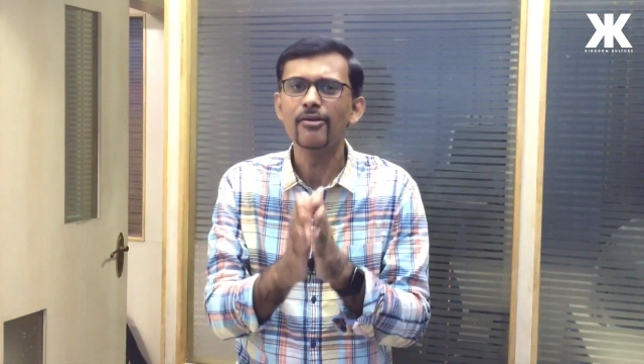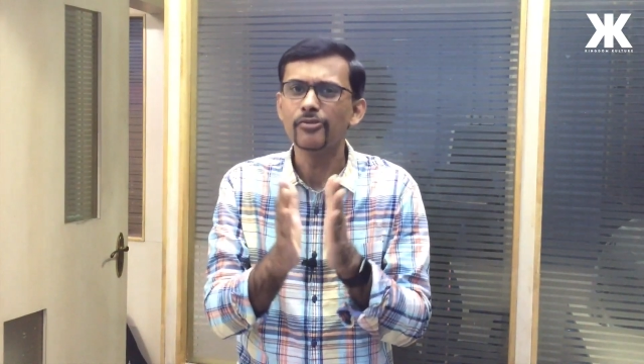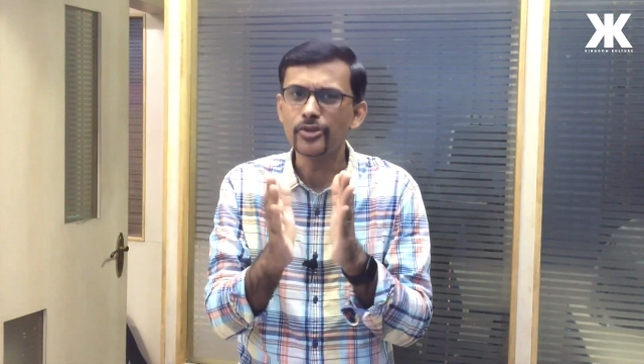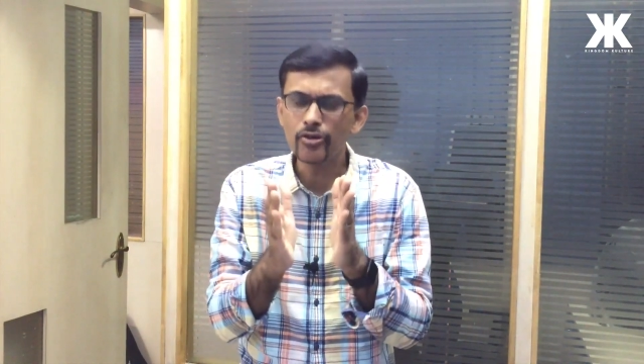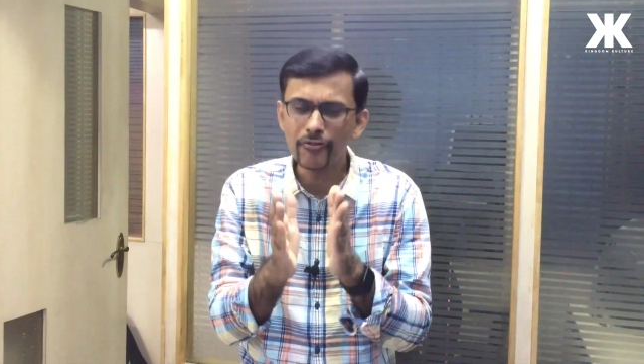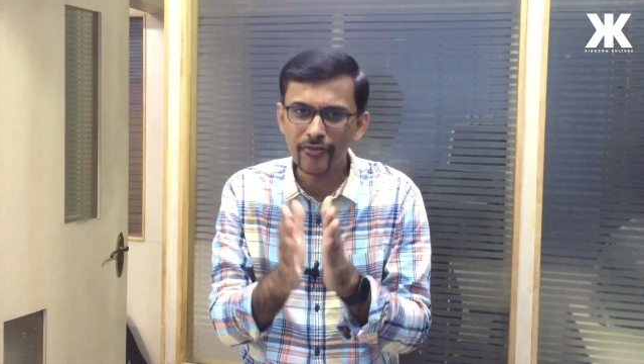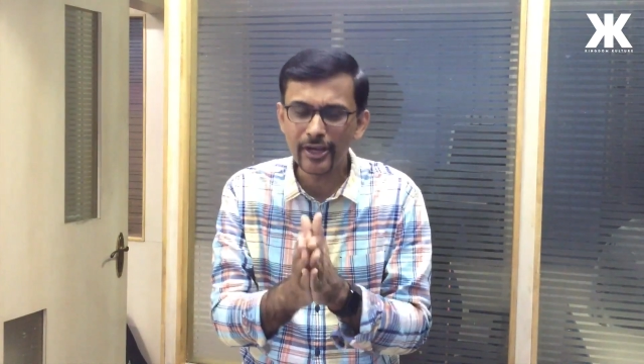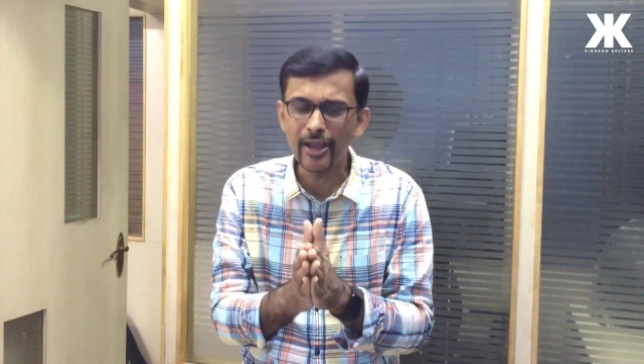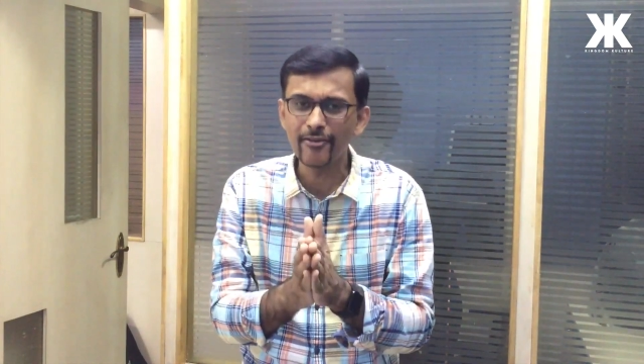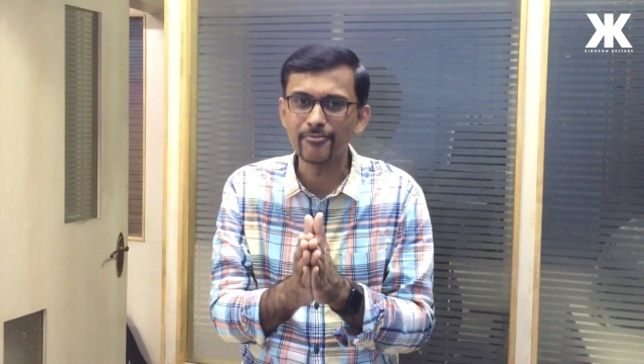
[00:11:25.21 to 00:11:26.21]
Would you
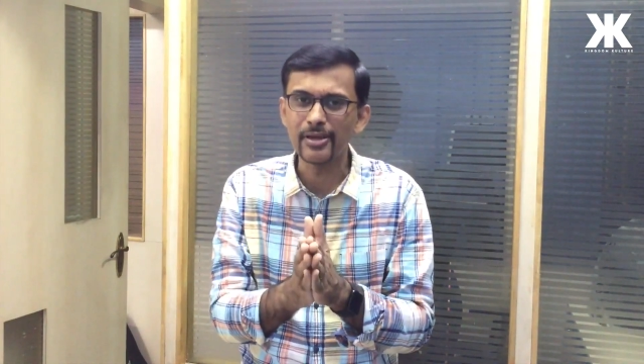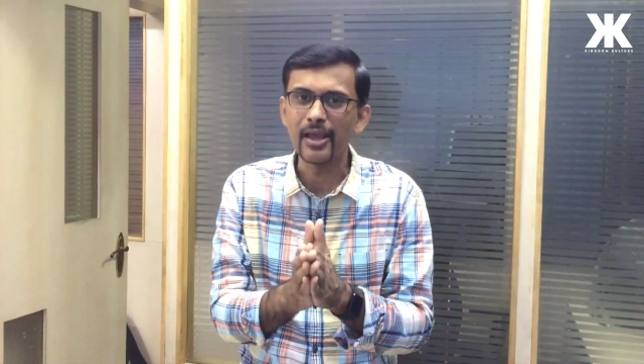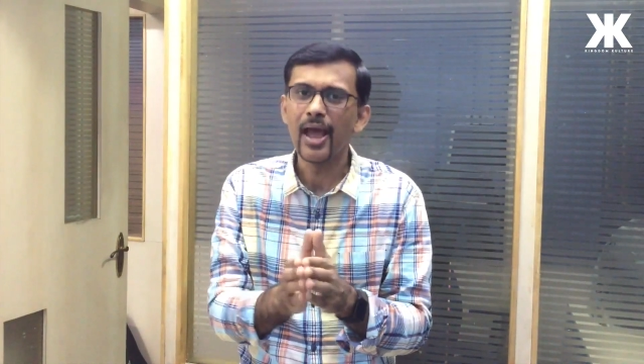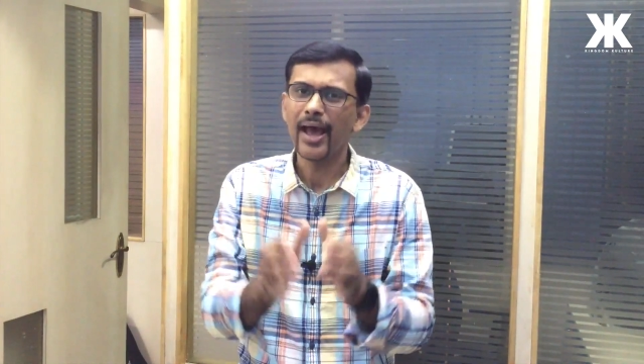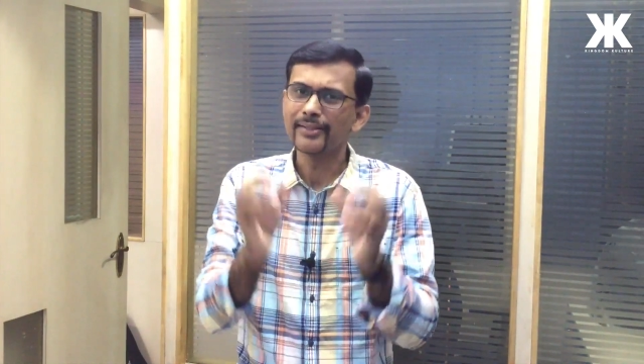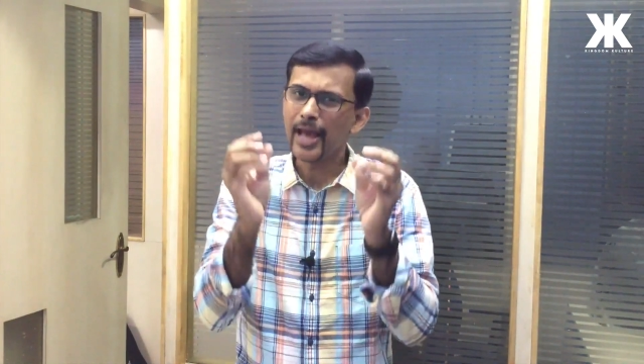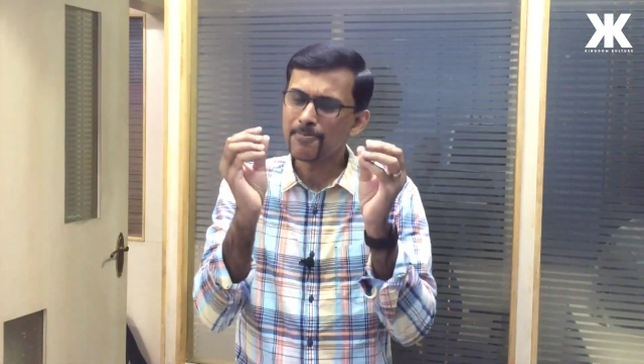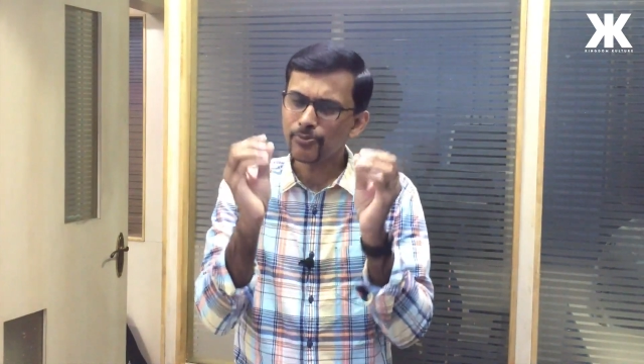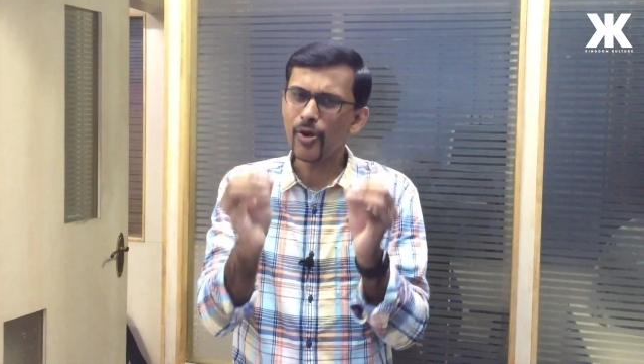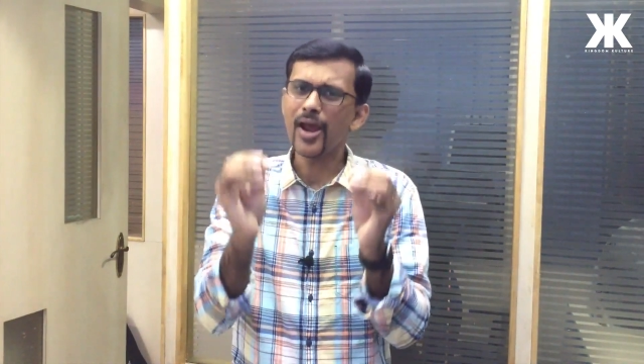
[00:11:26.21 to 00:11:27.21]
forgive me?" And
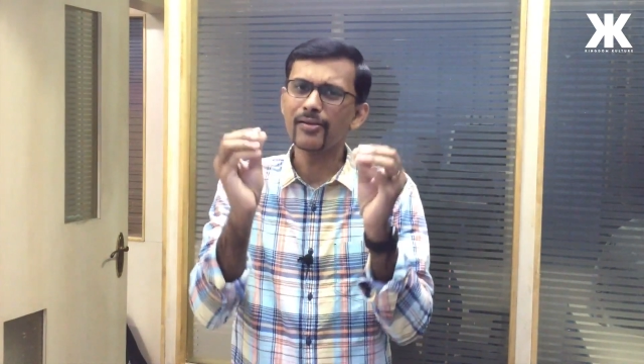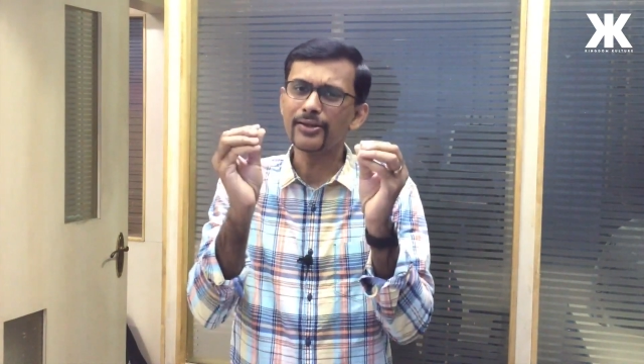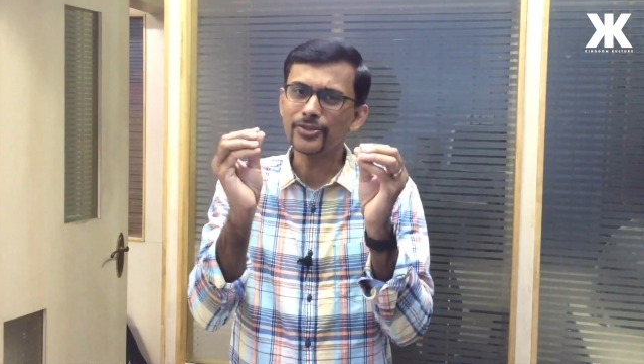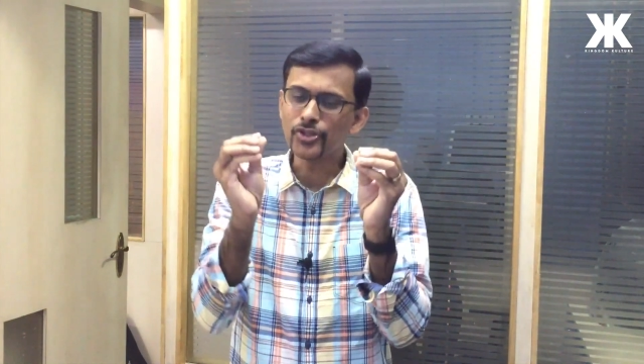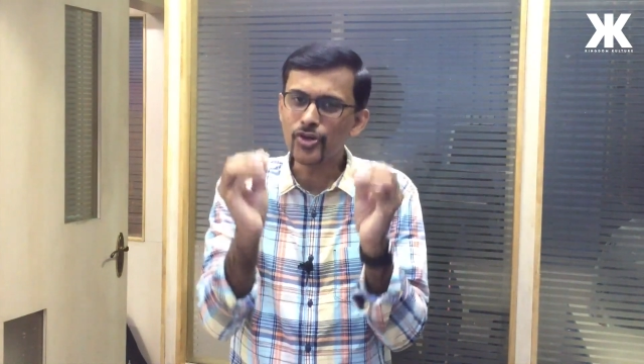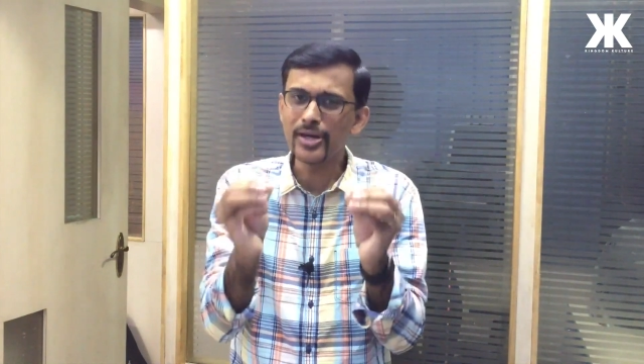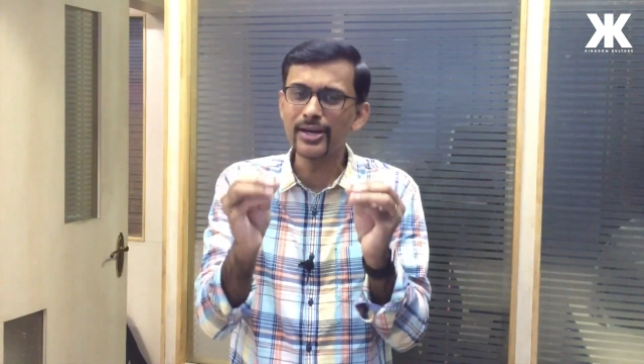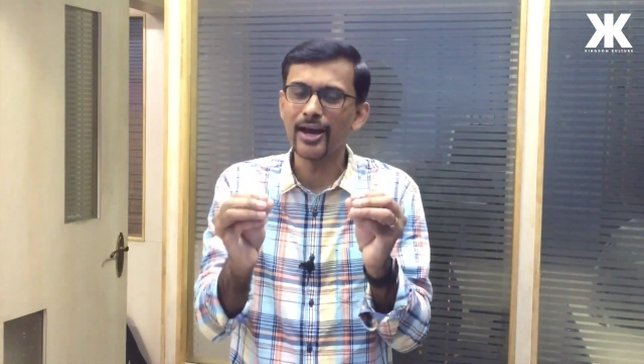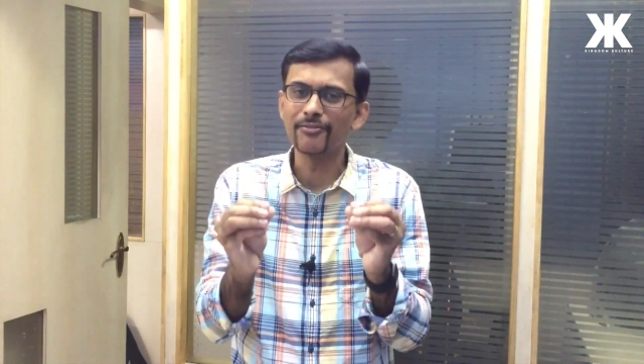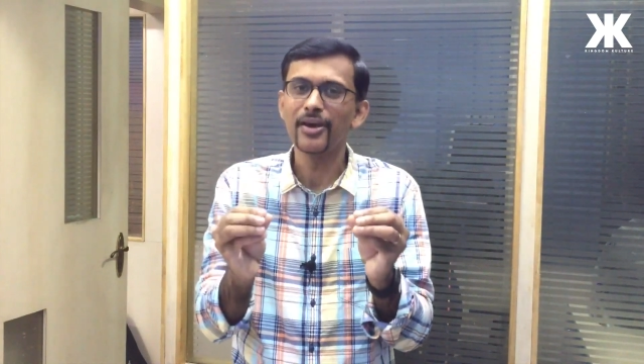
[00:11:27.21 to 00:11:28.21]
that prayer is good
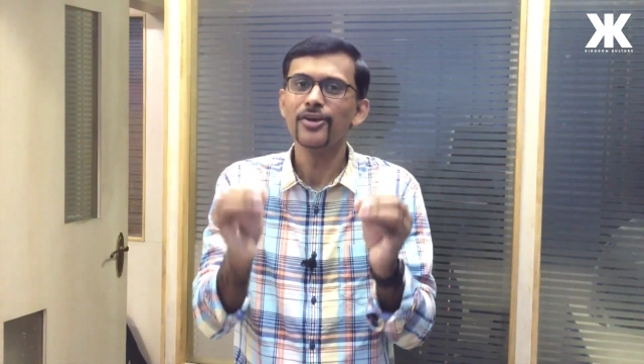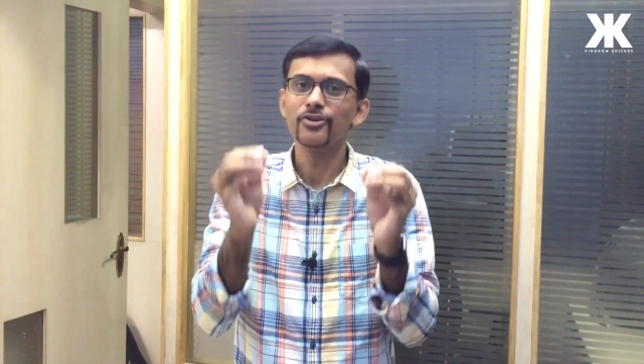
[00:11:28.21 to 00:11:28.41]
enough